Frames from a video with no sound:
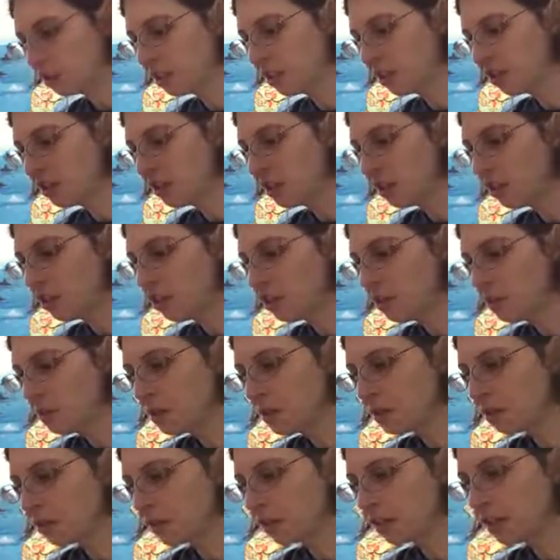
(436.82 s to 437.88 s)
what they tell you,
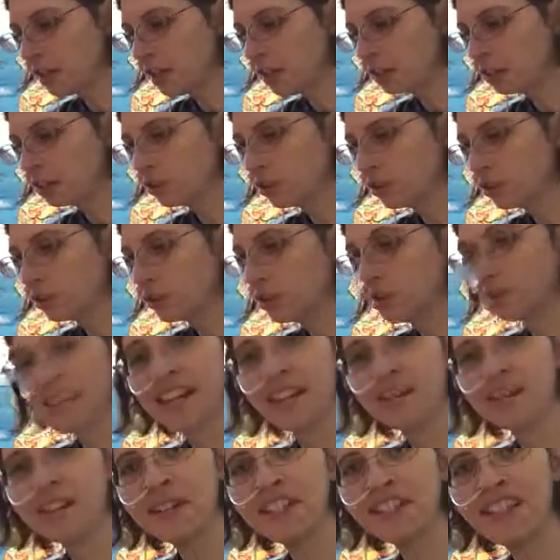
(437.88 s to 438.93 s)
and that's the
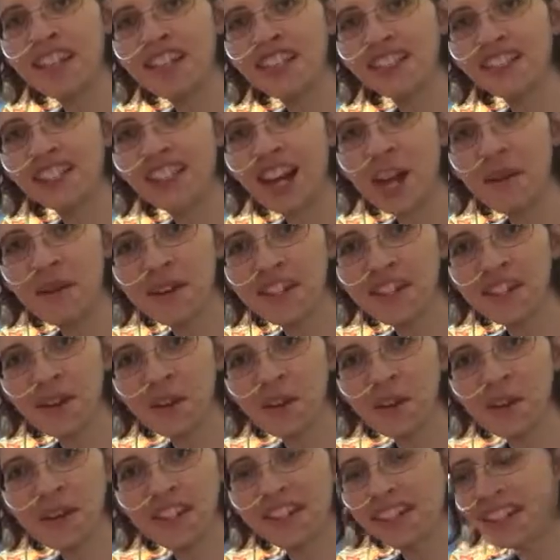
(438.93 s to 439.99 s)
recommendation I would
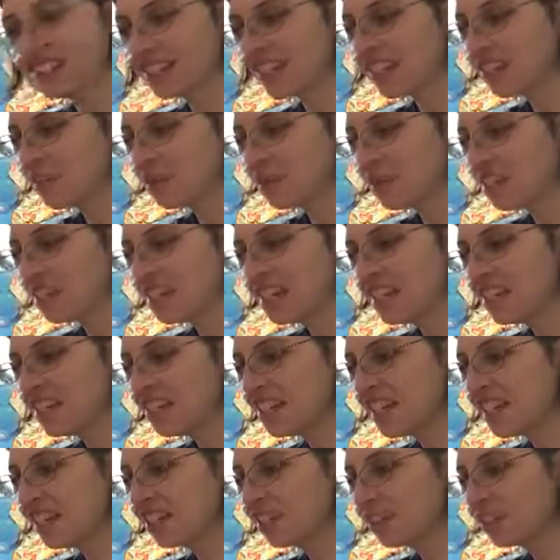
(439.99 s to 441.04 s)
go with, because I don't want any
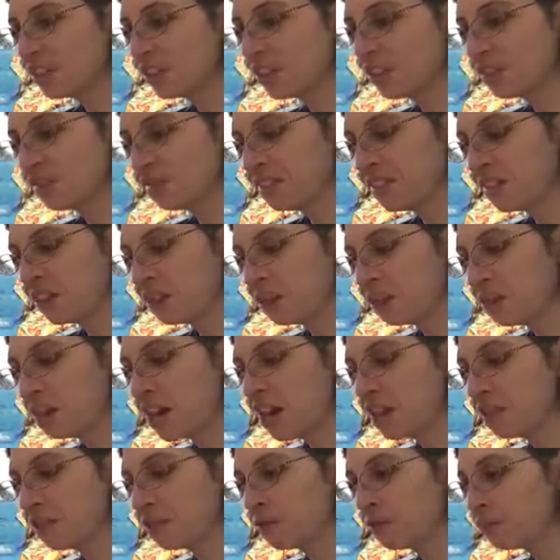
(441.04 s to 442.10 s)
chance of, you know,
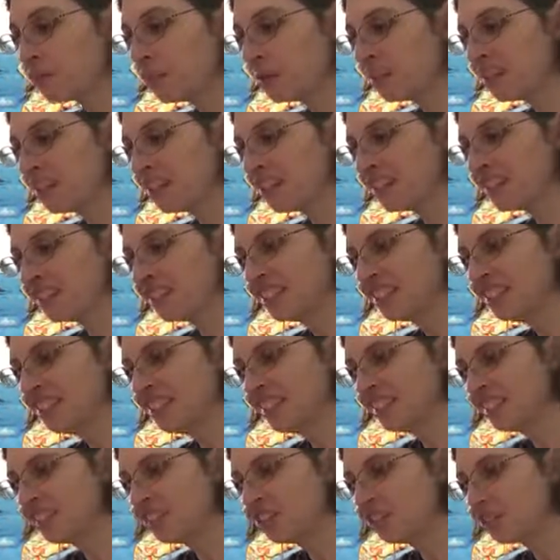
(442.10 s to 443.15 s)
Ralph and formula.
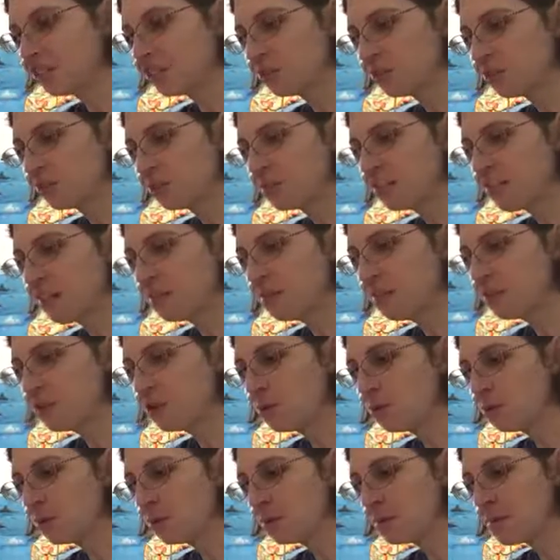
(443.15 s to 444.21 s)
That just would not be
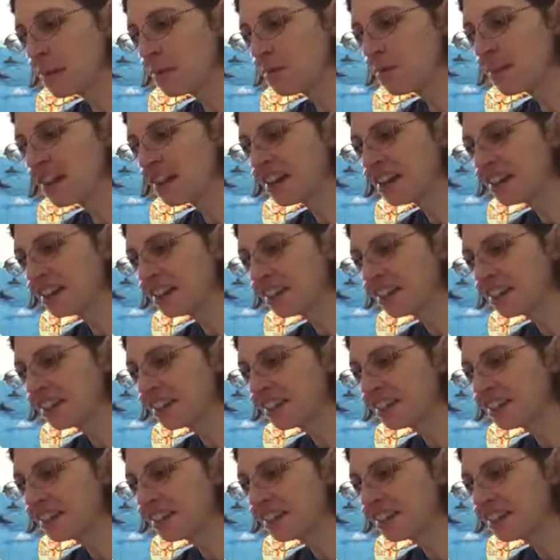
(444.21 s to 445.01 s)
cool in my mind,